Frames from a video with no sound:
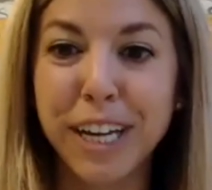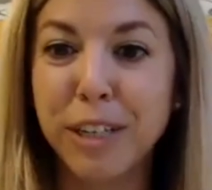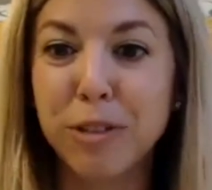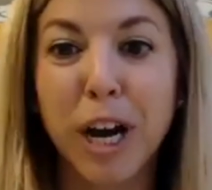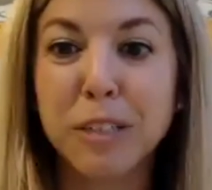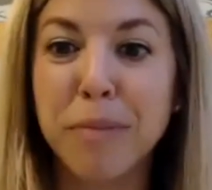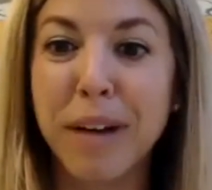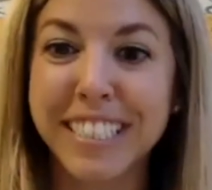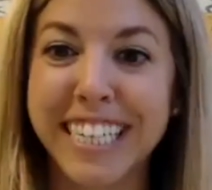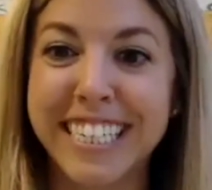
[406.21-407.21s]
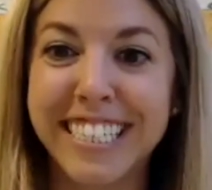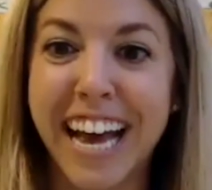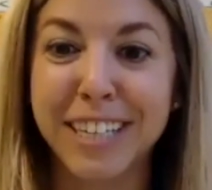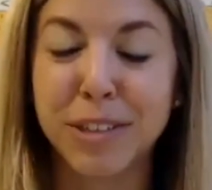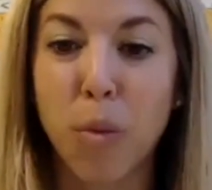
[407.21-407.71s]
You talked about
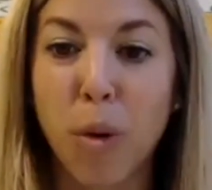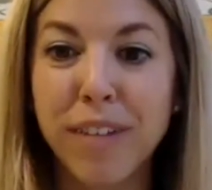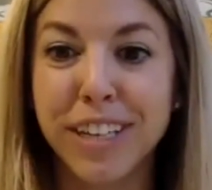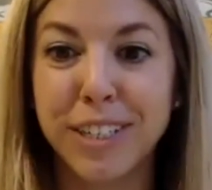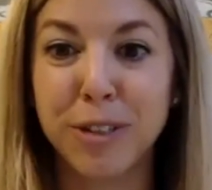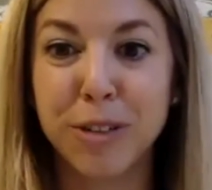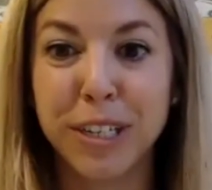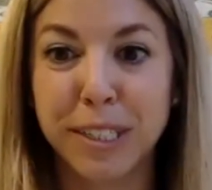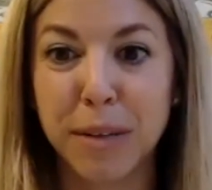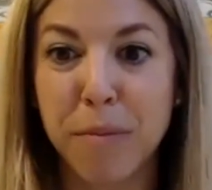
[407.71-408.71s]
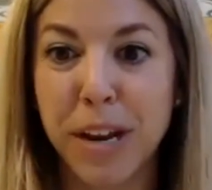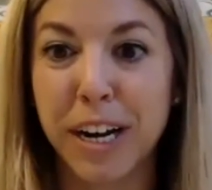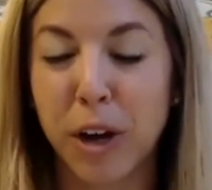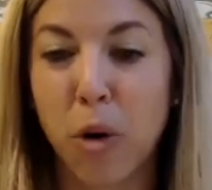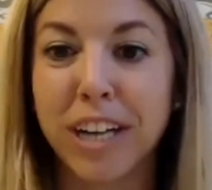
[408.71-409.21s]
success. One of the students
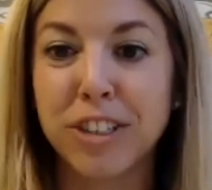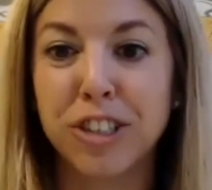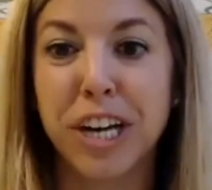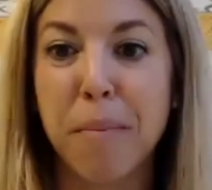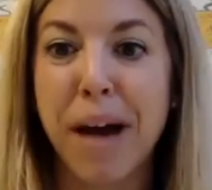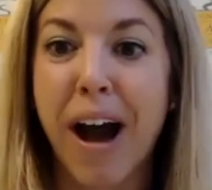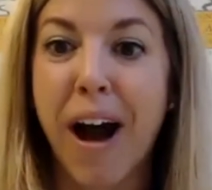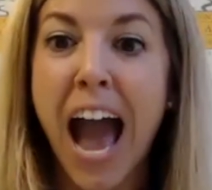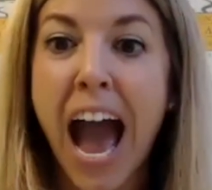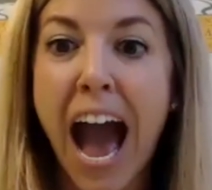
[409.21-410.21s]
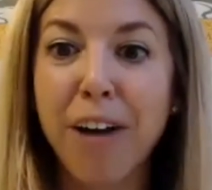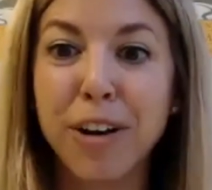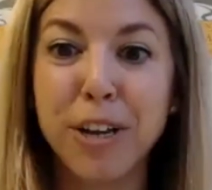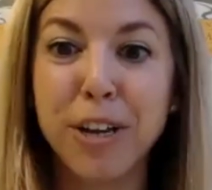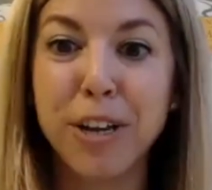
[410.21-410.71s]
submitted a question about how
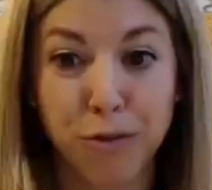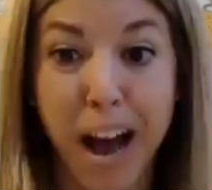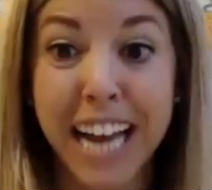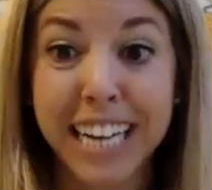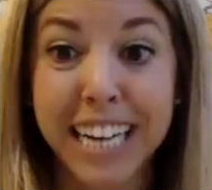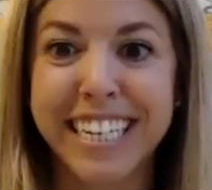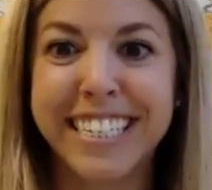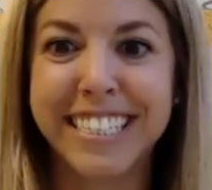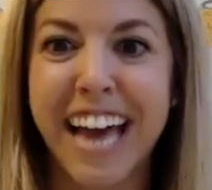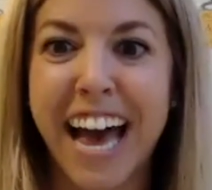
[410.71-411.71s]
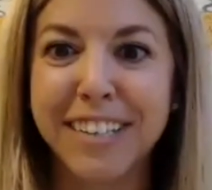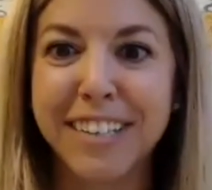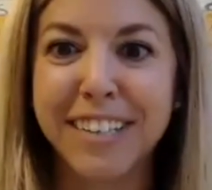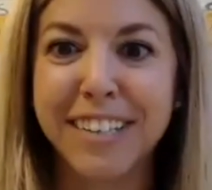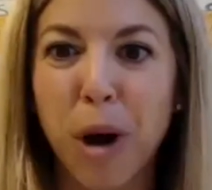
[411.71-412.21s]
do you define success?
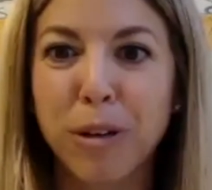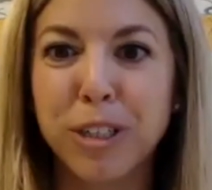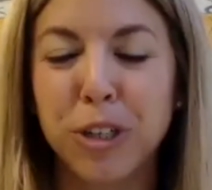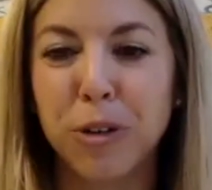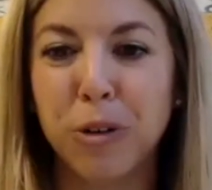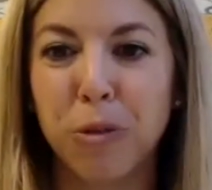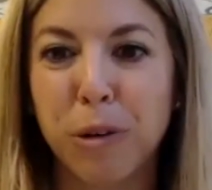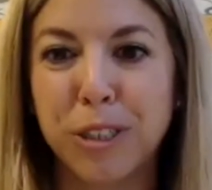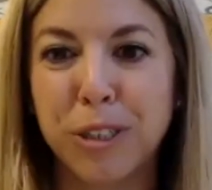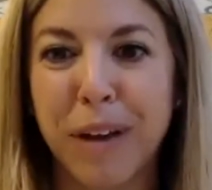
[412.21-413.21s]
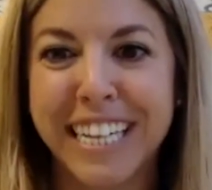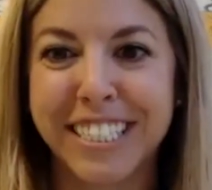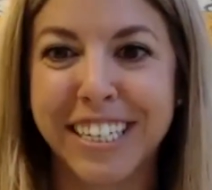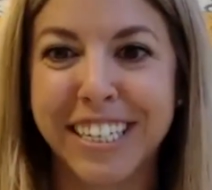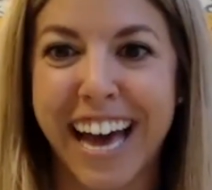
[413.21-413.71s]
So what would you
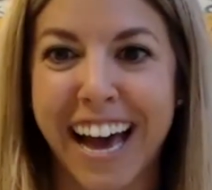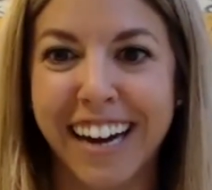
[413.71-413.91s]
answer that?